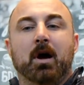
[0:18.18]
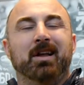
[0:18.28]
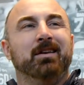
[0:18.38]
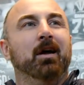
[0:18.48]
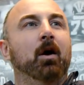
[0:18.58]

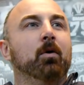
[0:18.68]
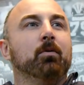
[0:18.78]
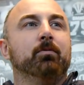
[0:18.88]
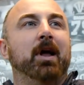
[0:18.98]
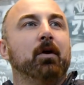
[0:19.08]

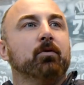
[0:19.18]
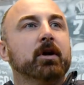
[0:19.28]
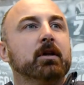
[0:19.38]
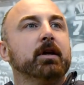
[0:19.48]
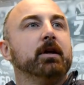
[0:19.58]
No, not
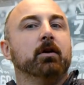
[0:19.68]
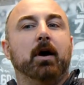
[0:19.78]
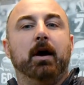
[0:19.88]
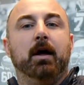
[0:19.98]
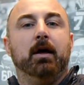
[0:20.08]
really. You know,
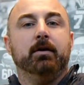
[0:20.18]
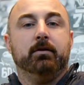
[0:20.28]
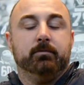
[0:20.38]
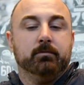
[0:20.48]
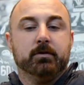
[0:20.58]
I
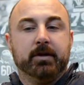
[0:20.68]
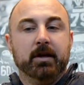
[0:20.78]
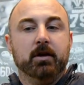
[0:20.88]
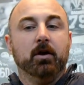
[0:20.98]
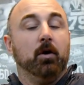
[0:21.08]

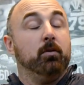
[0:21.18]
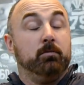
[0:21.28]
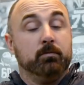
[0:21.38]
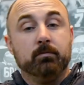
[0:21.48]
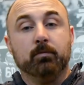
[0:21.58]
didn't
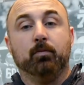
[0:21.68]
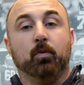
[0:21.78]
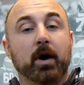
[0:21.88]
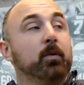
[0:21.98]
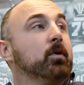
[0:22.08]
know
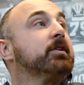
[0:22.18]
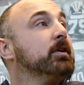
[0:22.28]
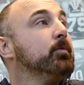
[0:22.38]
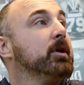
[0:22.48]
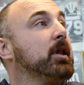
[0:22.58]
what it was
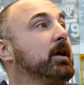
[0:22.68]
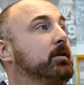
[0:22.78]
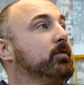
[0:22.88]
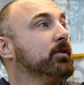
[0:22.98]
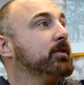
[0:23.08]
going to be like
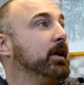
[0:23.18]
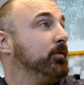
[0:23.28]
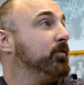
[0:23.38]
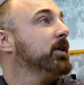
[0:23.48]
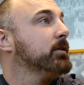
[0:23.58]
the first day on the
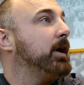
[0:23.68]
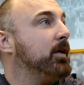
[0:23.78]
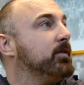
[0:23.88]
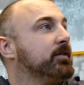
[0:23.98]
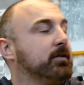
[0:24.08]
field,
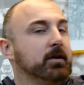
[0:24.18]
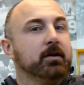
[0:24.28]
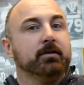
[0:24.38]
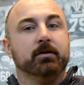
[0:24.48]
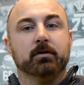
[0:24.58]
obviously,
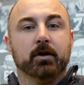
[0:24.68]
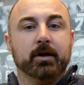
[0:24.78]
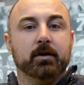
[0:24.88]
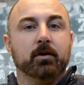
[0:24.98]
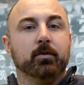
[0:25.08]
because you're
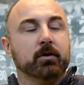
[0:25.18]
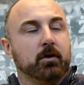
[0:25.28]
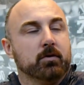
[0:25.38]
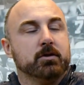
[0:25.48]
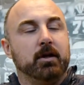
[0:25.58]
looking, you know, when you're
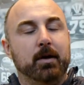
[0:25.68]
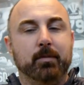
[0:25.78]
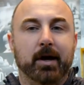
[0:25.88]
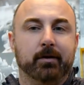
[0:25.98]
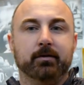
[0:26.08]
coaching
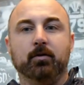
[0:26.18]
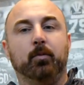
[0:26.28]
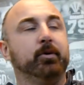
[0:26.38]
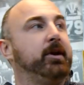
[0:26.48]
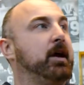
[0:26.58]
linebackers, it's
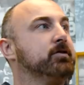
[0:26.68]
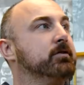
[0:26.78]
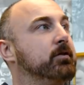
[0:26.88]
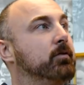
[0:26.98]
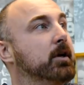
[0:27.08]
all
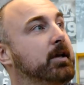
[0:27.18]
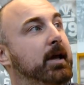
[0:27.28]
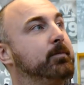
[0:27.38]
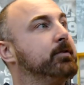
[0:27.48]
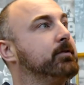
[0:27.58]
protections and run
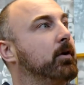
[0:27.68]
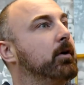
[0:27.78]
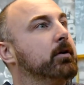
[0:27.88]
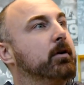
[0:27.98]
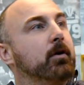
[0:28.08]
game to
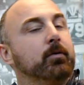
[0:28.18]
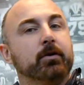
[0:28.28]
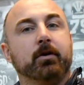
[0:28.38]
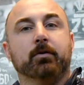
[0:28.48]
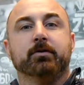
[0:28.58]
start. You know, when
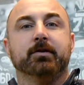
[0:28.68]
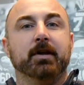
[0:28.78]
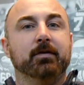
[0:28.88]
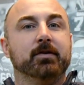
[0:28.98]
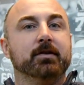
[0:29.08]
you're coaching
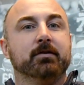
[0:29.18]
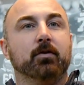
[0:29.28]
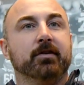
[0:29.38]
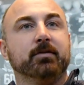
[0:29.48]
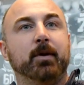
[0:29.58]
safeties, it's
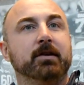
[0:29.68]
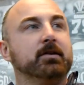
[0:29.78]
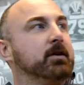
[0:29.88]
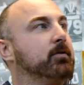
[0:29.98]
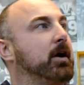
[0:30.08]
all
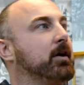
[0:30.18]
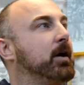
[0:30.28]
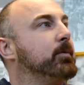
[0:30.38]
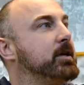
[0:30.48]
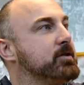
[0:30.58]
spacing and route
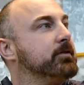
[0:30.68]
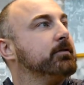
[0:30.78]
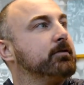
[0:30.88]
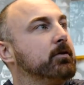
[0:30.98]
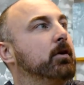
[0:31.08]

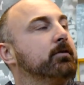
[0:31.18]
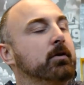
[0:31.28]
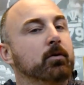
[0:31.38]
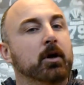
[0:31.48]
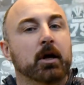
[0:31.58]
combinations to start.
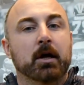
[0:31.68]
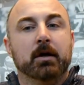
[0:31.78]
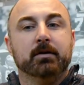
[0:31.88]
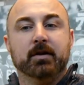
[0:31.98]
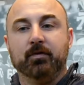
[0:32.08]
So
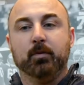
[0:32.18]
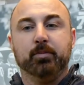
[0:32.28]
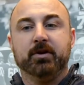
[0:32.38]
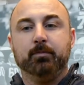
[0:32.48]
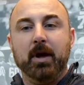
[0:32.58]

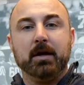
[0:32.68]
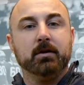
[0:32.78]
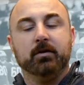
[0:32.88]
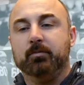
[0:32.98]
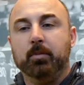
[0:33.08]
different
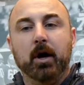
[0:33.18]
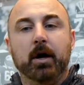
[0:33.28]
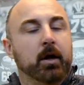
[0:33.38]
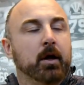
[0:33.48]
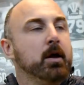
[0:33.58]
perspective, but